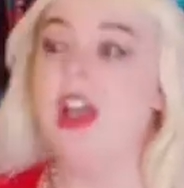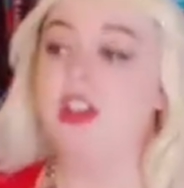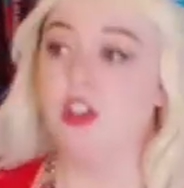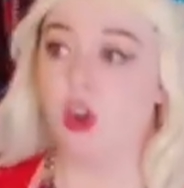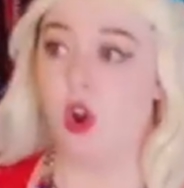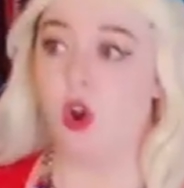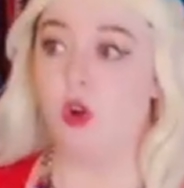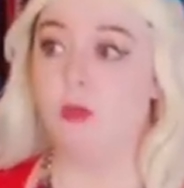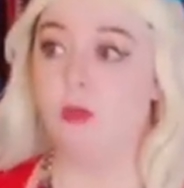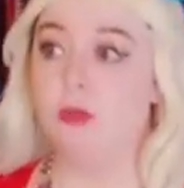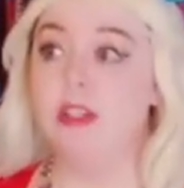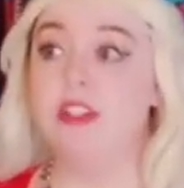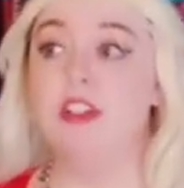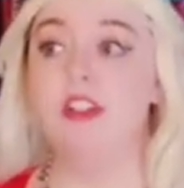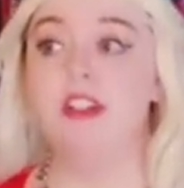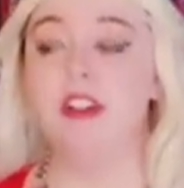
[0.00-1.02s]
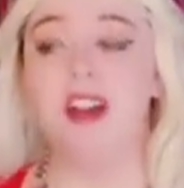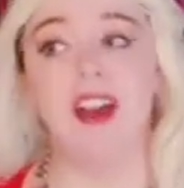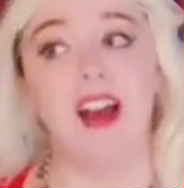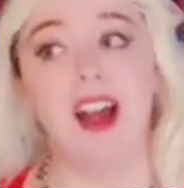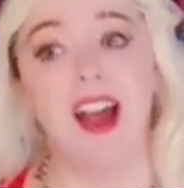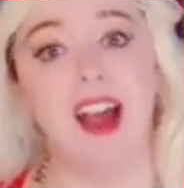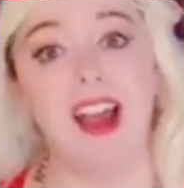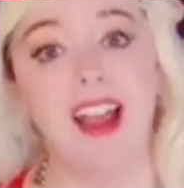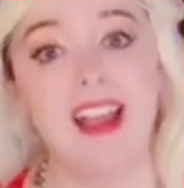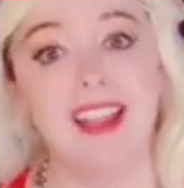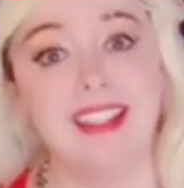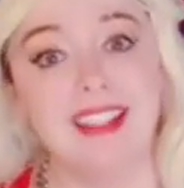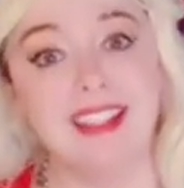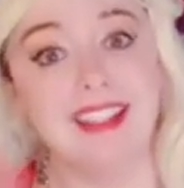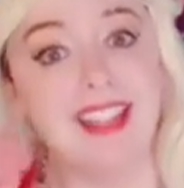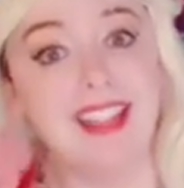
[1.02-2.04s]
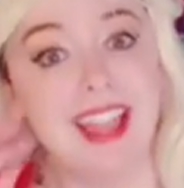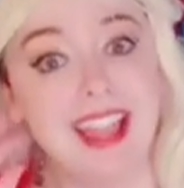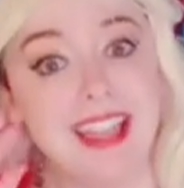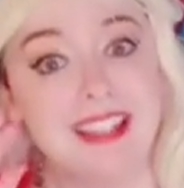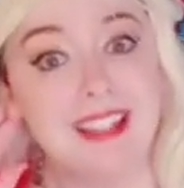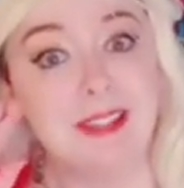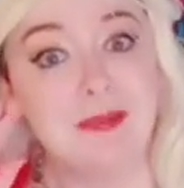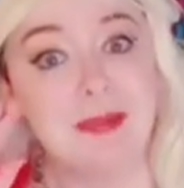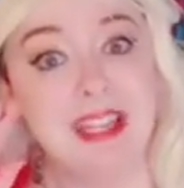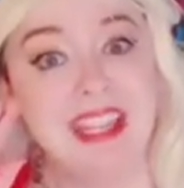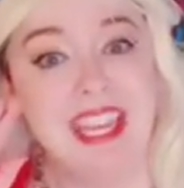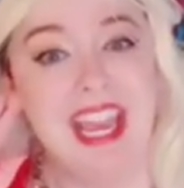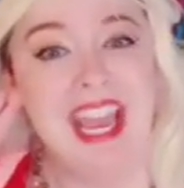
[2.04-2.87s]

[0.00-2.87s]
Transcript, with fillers: You open your eyes, let's begin.